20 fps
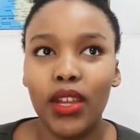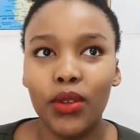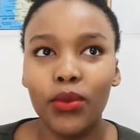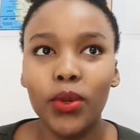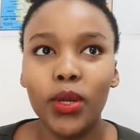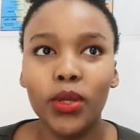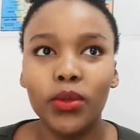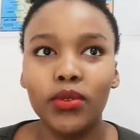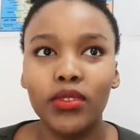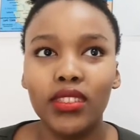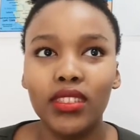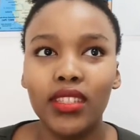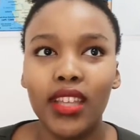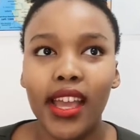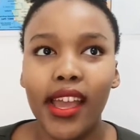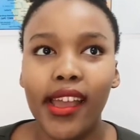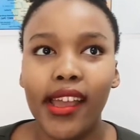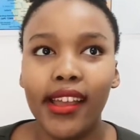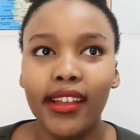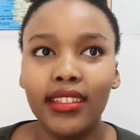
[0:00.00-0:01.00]
quotes,
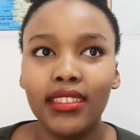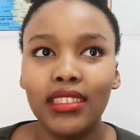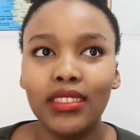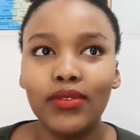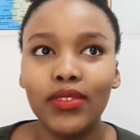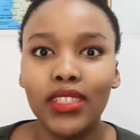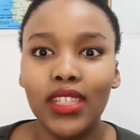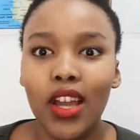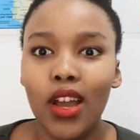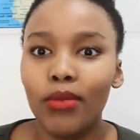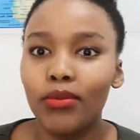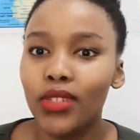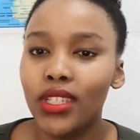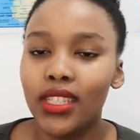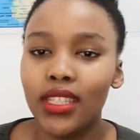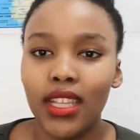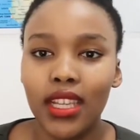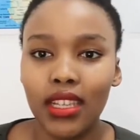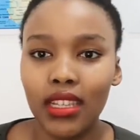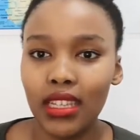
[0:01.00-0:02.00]
and even now I'm
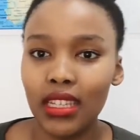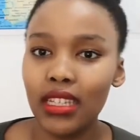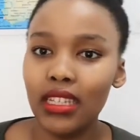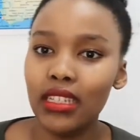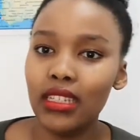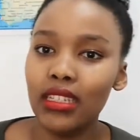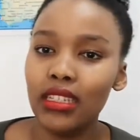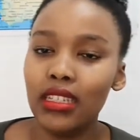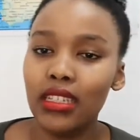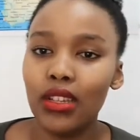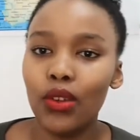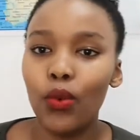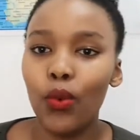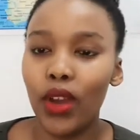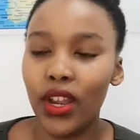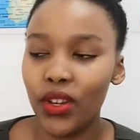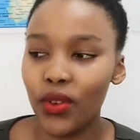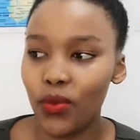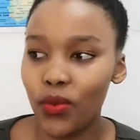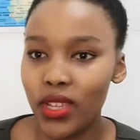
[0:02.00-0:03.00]
just taking it
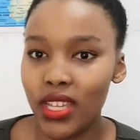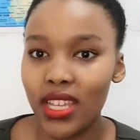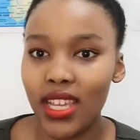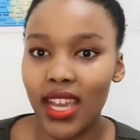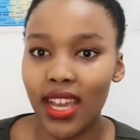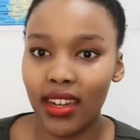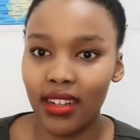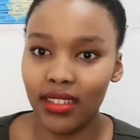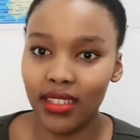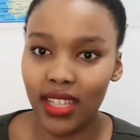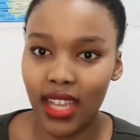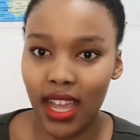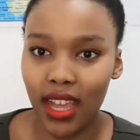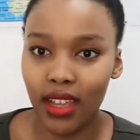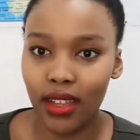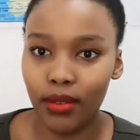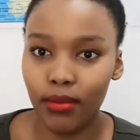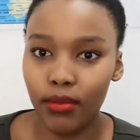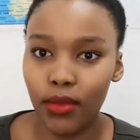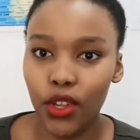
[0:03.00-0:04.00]
1 week at a
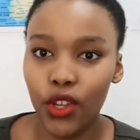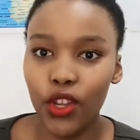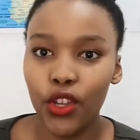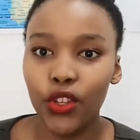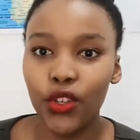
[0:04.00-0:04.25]
time